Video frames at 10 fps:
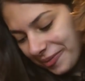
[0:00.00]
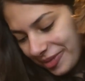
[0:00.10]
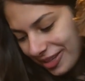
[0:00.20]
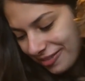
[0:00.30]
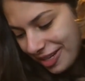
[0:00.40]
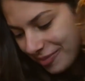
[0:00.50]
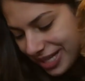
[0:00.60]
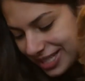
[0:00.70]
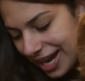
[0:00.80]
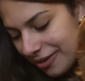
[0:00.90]
living in
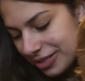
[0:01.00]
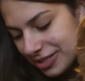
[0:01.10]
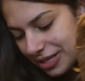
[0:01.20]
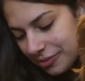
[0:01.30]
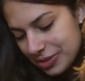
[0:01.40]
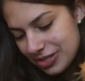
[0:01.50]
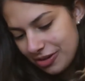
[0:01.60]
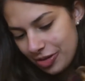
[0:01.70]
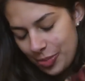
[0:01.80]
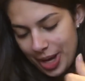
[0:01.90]
my town, it was
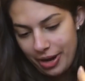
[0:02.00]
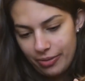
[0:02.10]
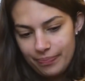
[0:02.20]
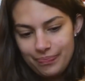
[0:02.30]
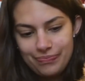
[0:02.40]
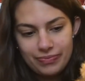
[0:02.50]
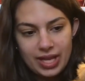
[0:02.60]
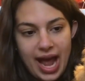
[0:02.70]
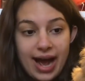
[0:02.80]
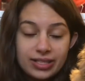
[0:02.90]
all about
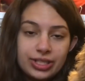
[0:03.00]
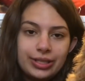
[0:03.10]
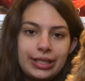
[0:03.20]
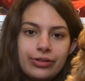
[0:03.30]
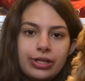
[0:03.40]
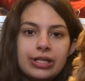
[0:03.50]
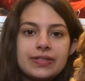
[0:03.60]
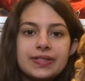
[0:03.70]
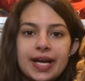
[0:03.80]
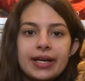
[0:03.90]
acting like you're not
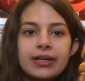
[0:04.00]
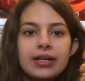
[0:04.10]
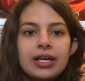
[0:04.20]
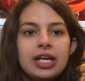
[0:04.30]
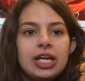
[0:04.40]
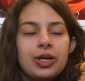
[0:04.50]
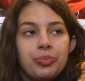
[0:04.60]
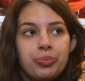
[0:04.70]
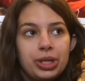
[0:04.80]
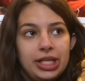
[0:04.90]
sick.
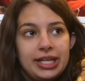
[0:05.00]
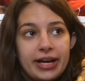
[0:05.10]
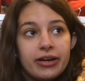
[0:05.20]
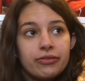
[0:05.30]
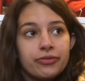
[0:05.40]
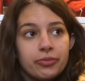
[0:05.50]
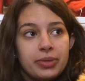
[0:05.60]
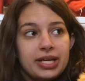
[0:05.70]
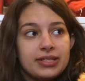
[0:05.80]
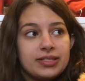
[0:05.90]
But now for
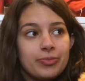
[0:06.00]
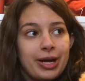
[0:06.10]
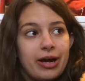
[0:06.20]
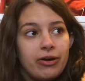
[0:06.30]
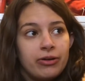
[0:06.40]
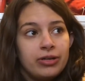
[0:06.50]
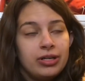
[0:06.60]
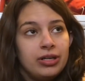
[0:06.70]
me, it's about